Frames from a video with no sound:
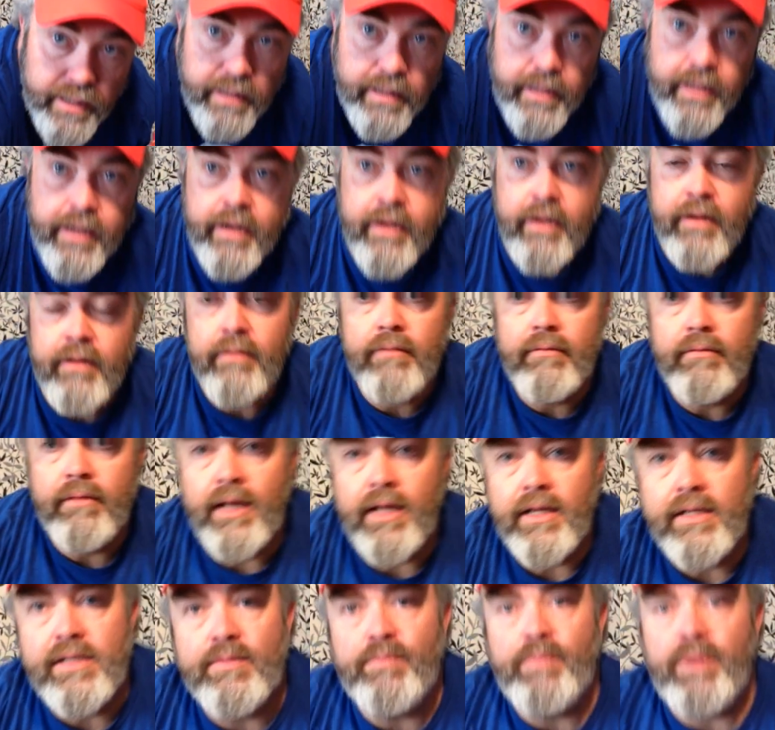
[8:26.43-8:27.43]
There,
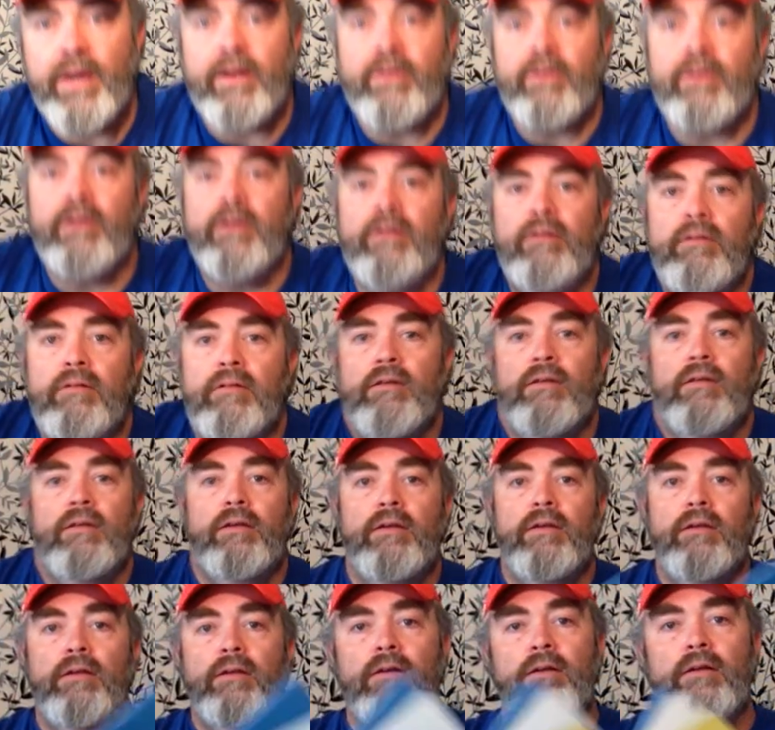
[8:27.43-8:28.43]
that's better.
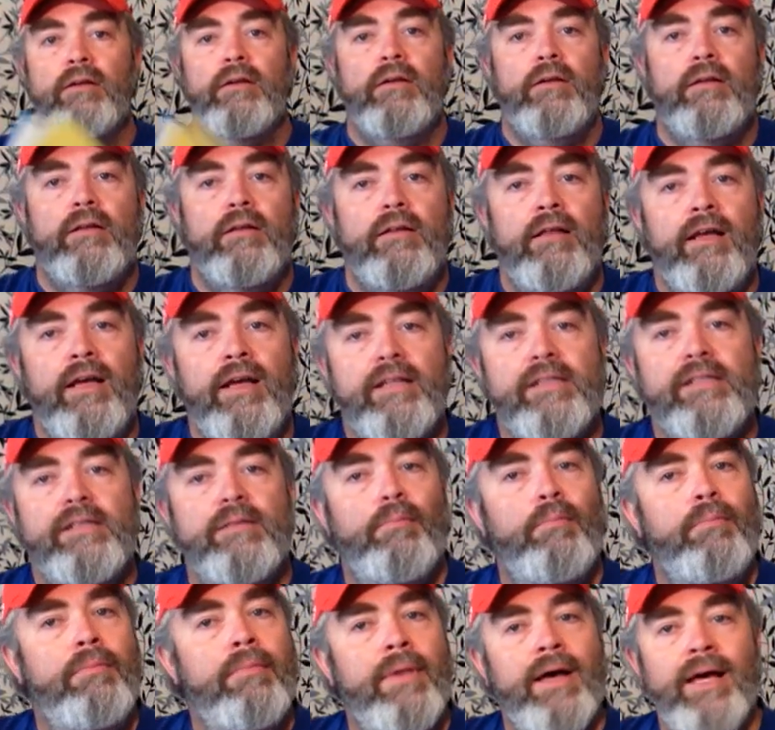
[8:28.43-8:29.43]
That's
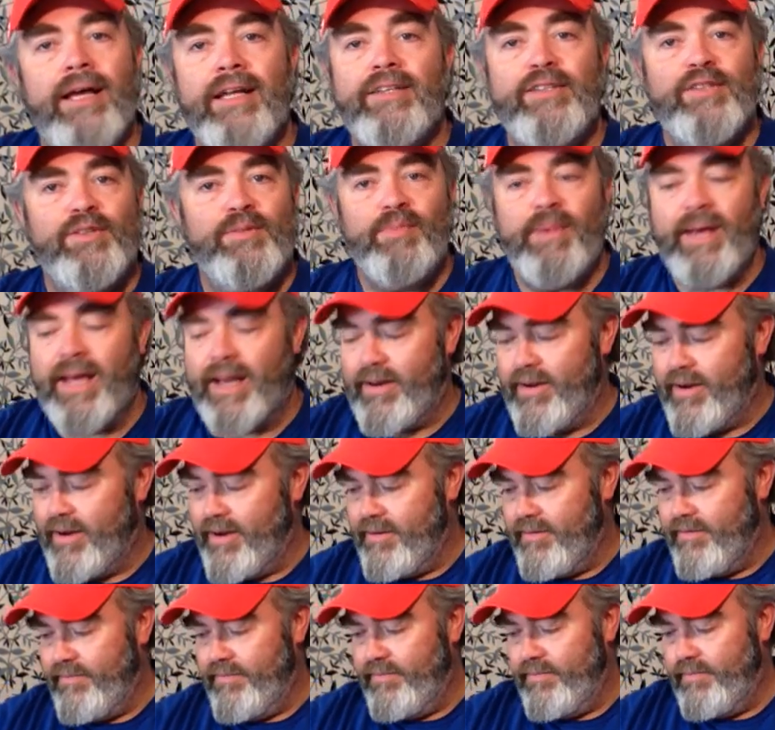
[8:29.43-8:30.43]
much better.